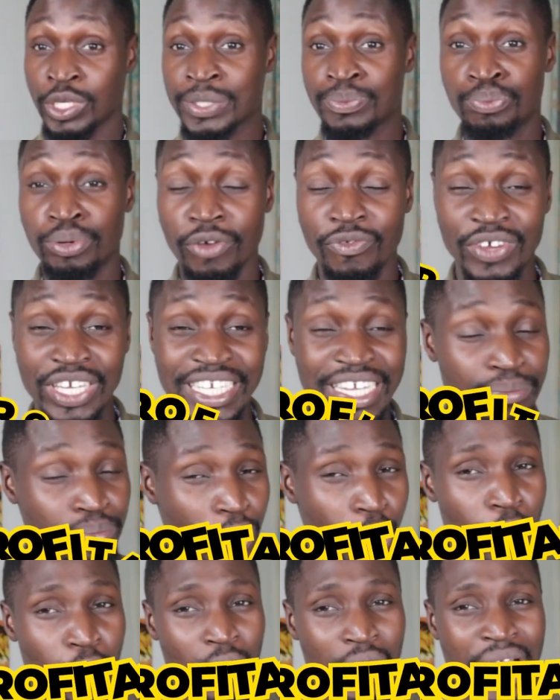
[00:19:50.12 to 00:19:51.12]
was
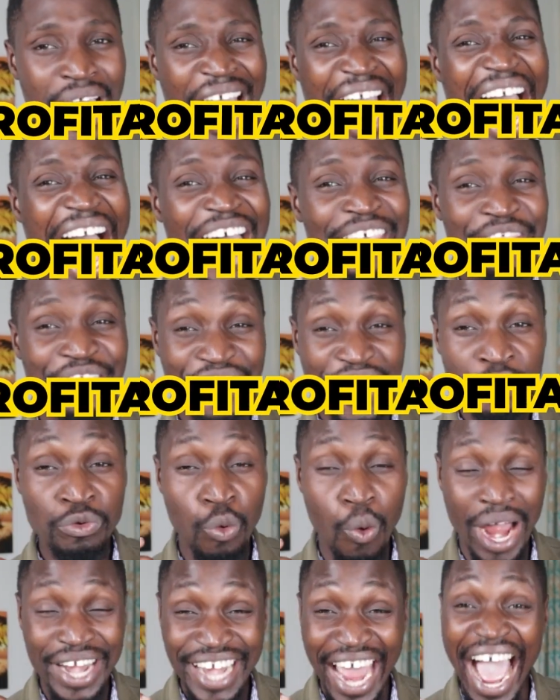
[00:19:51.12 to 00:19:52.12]
profitable. And that
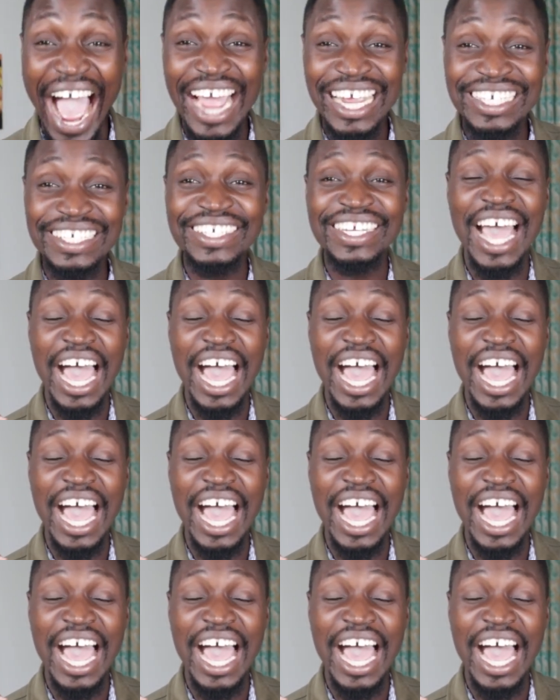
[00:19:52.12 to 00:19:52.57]
one act